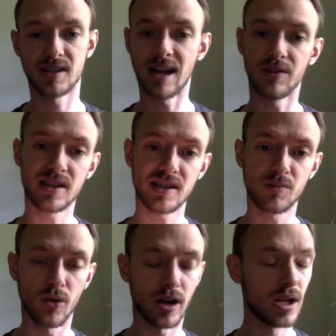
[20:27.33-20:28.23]
Now, this is
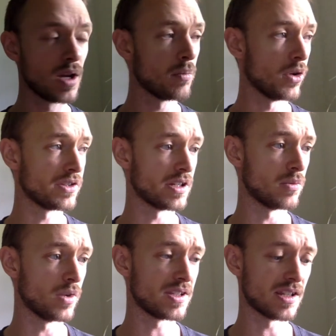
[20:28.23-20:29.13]
what Mondon and
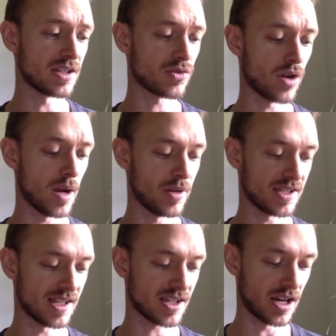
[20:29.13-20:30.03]
Winter describe as
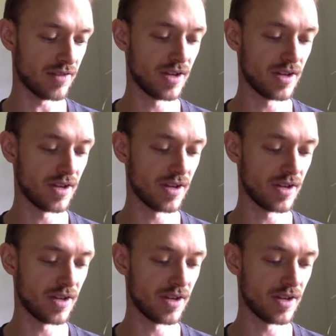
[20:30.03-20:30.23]
this kind of